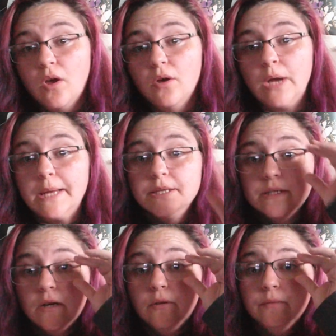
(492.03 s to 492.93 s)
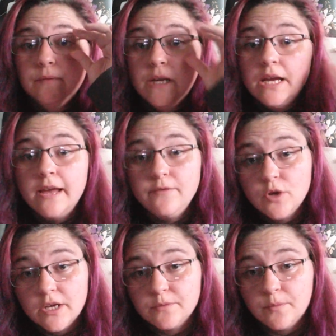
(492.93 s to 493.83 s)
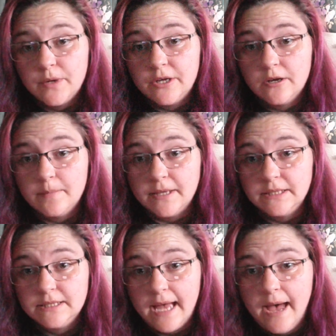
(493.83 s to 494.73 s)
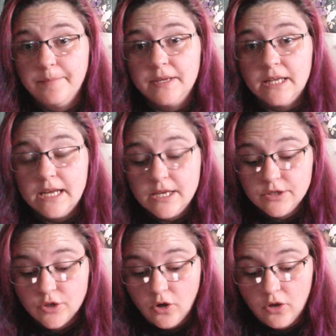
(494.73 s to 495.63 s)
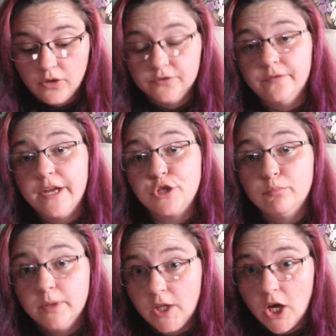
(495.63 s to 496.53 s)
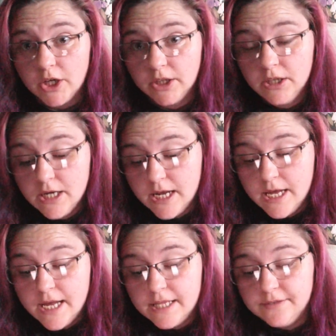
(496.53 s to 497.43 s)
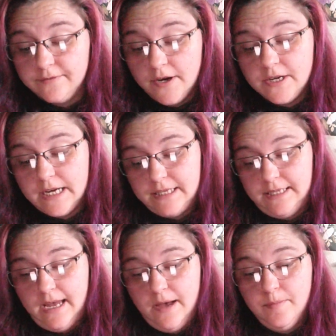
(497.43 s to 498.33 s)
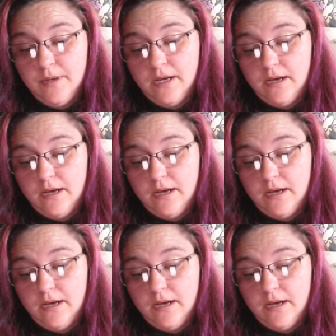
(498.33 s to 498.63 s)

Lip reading: Okay, so if you guys were wondering about this app, it is called Veg Plotter. It's a very nice app.